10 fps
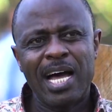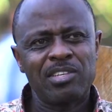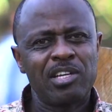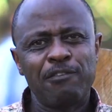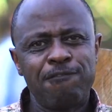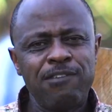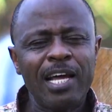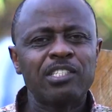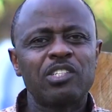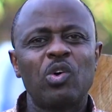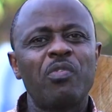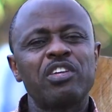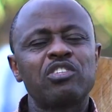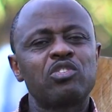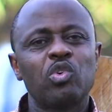As I reflect on
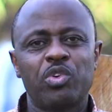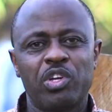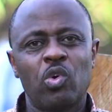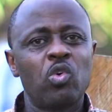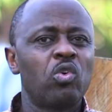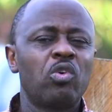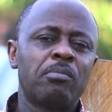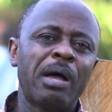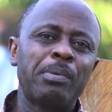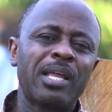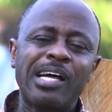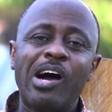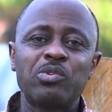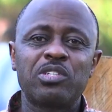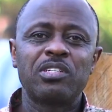the story or on the Bible
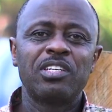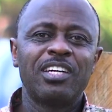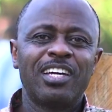account